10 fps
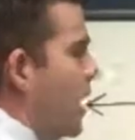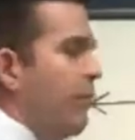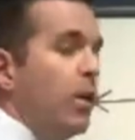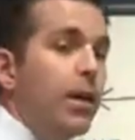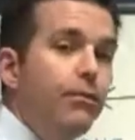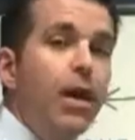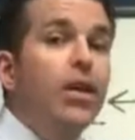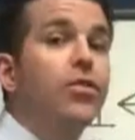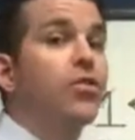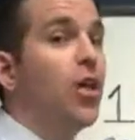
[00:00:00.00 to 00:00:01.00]
If we
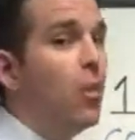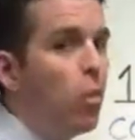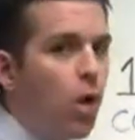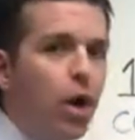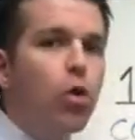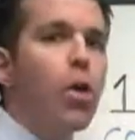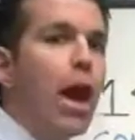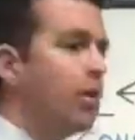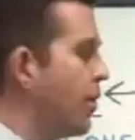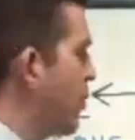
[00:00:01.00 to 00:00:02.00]
invest somewhere
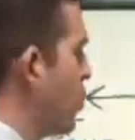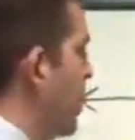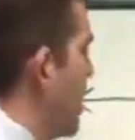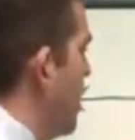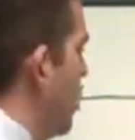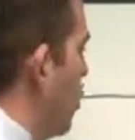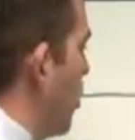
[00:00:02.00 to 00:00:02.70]
around the 3,